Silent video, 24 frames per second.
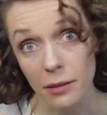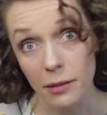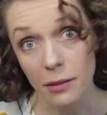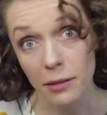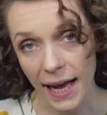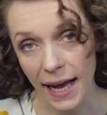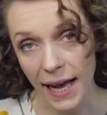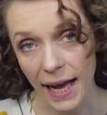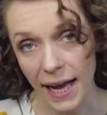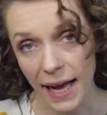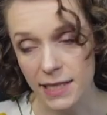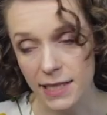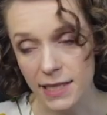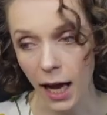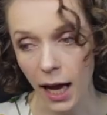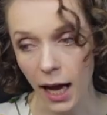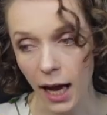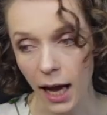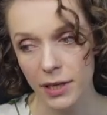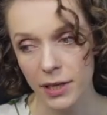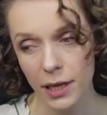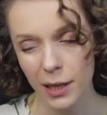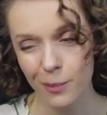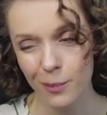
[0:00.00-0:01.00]
bad is
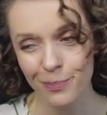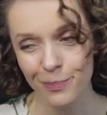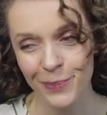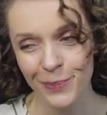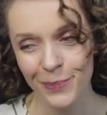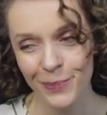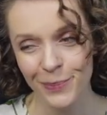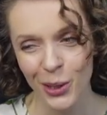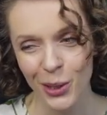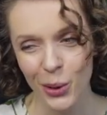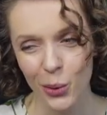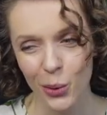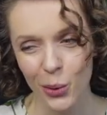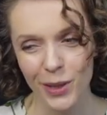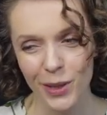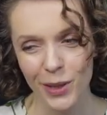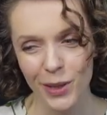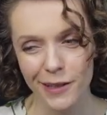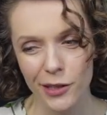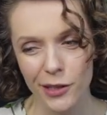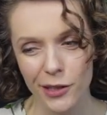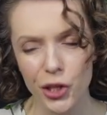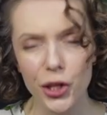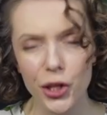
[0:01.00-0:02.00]
happening?
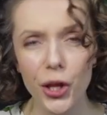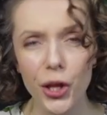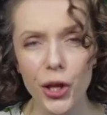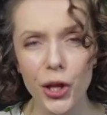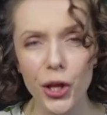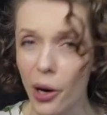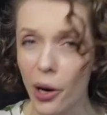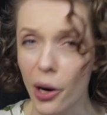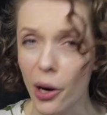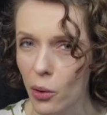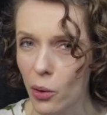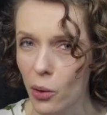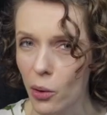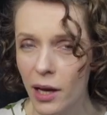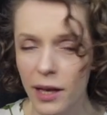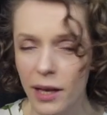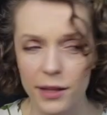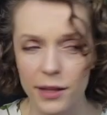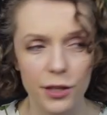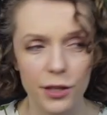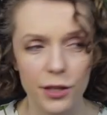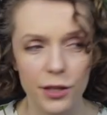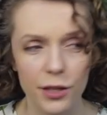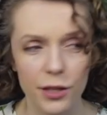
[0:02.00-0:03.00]
Well, no.
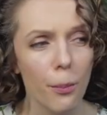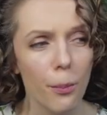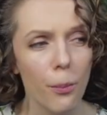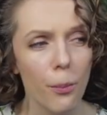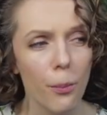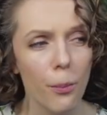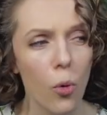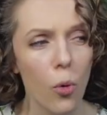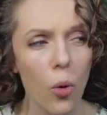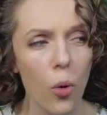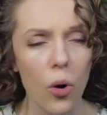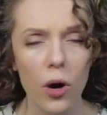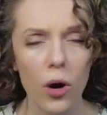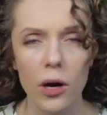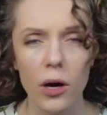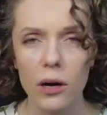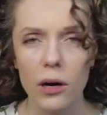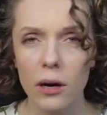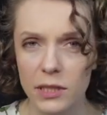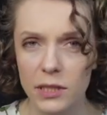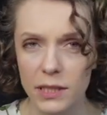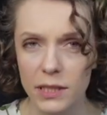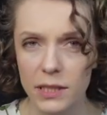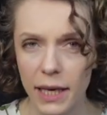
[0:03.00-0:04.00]
There are more
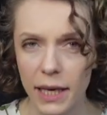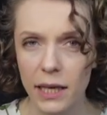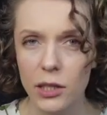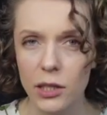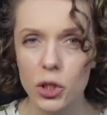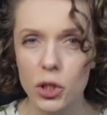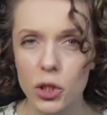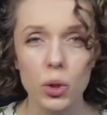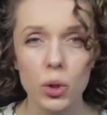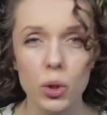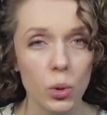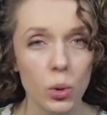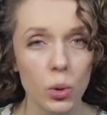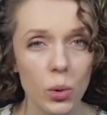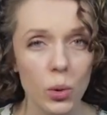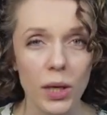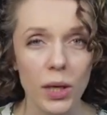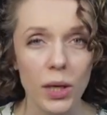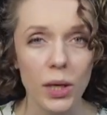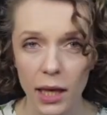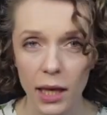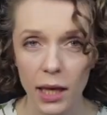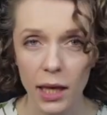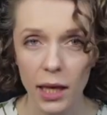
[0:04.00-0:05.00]
things to look
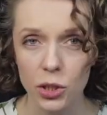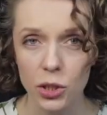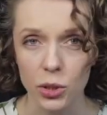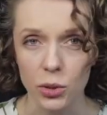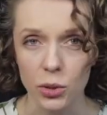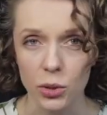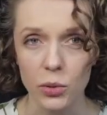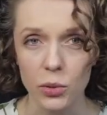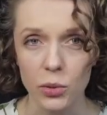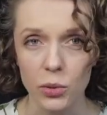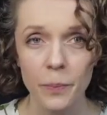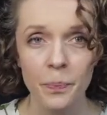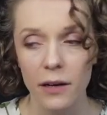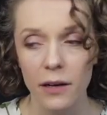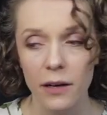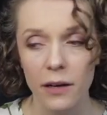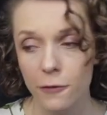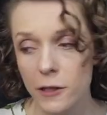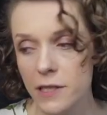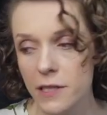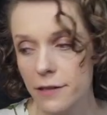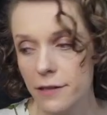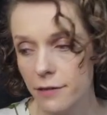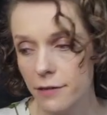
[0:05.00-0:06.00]
into.
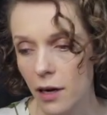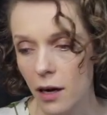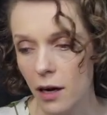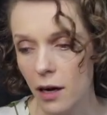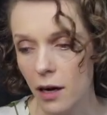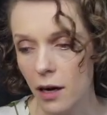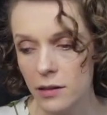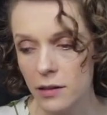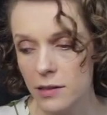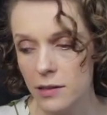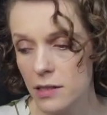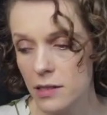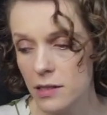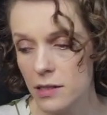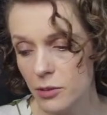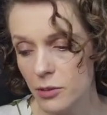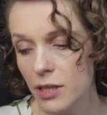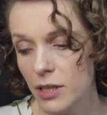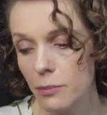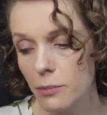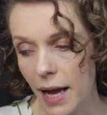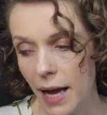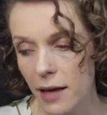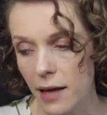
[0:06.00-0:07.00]
First of all,
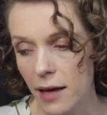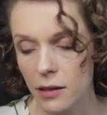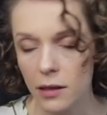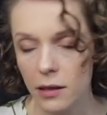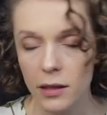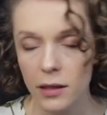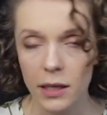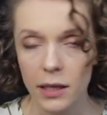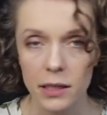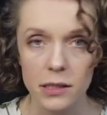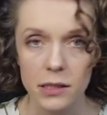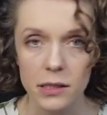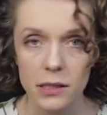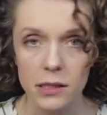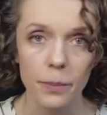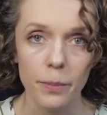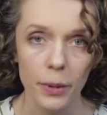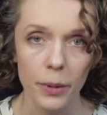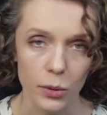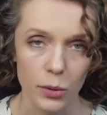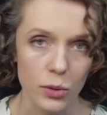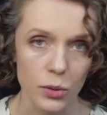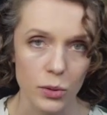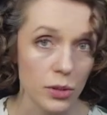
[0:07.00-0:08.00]
sprint backlog is
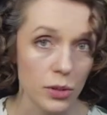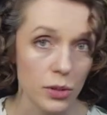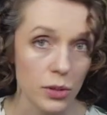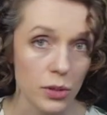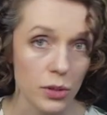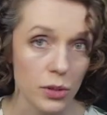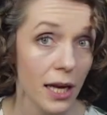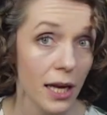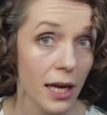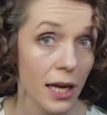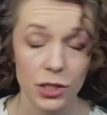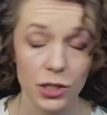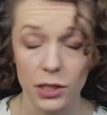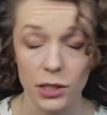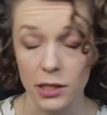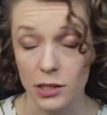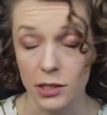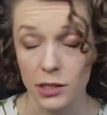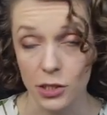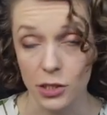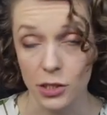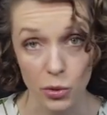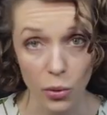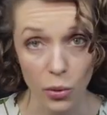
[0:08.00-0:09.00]
supposed to change. It
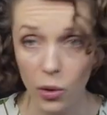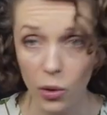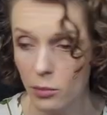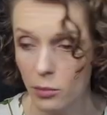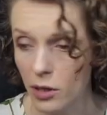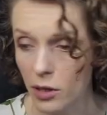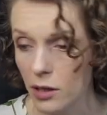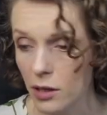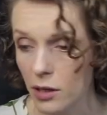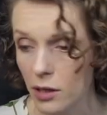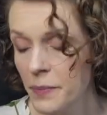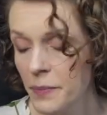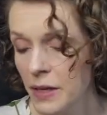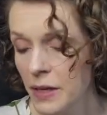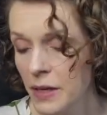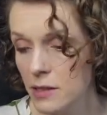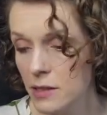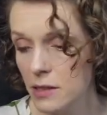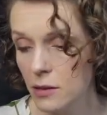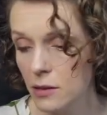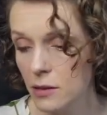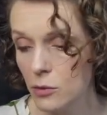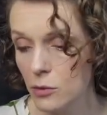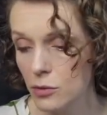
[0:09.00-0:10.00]
is normal.
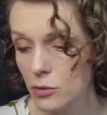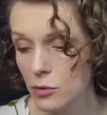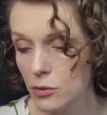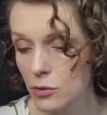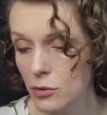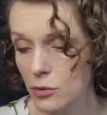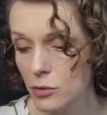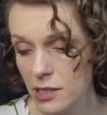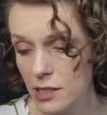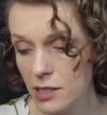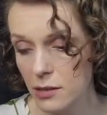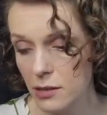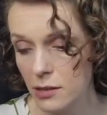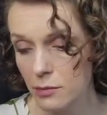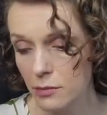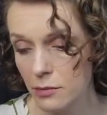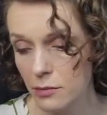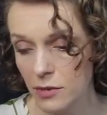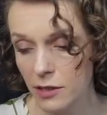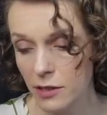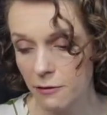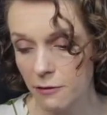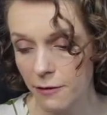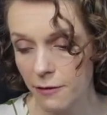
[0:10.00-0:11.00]
So just
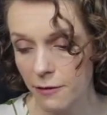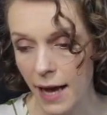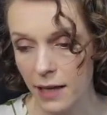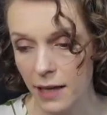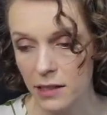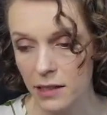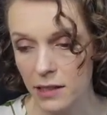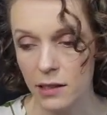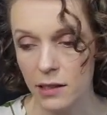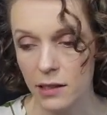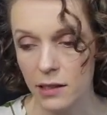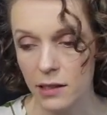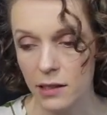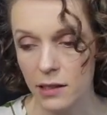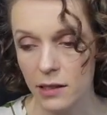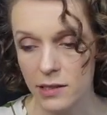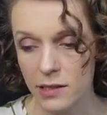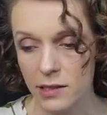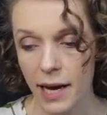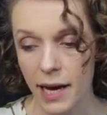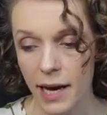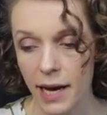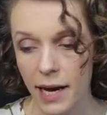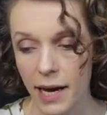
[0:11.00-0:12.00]
the fact that
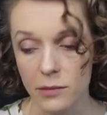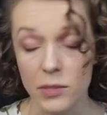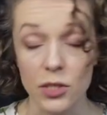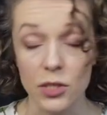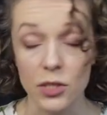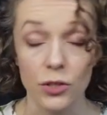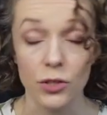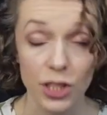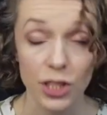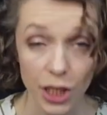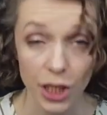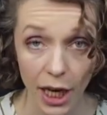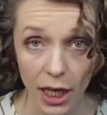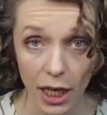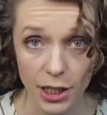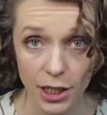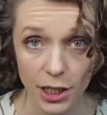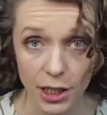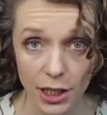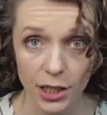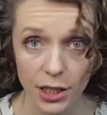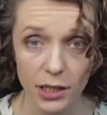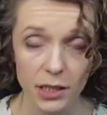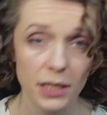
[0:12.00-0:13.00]
these items are
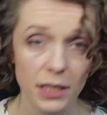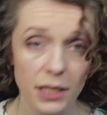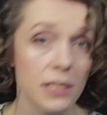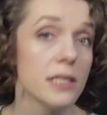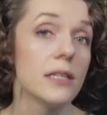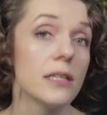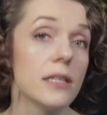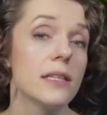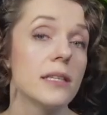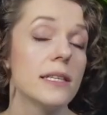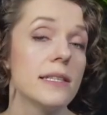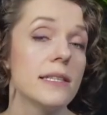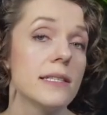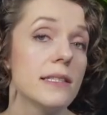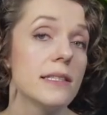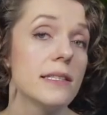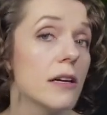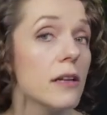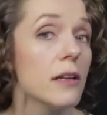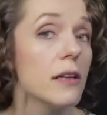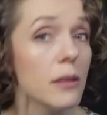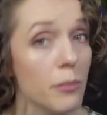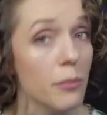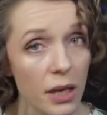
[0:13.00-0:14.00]
changing doesn't
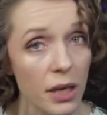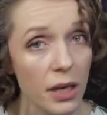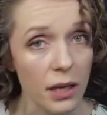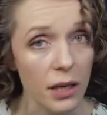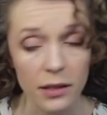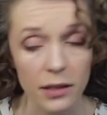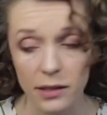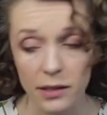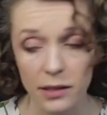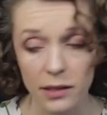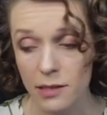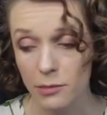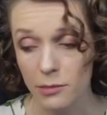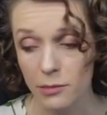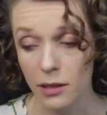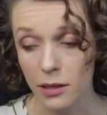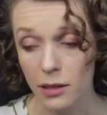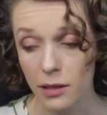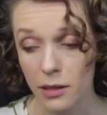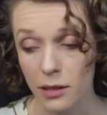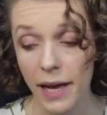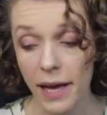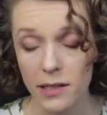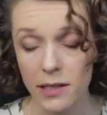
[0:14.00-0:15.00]
necessarily mean that
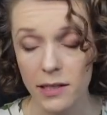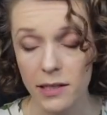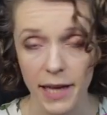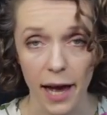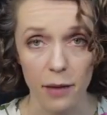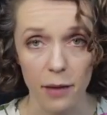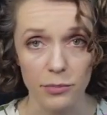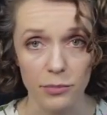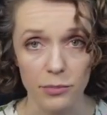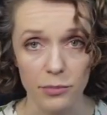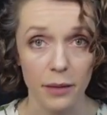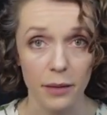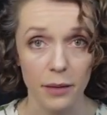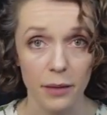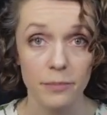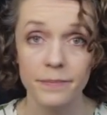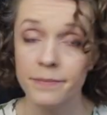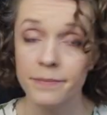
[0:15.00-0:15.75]
something bad is happening.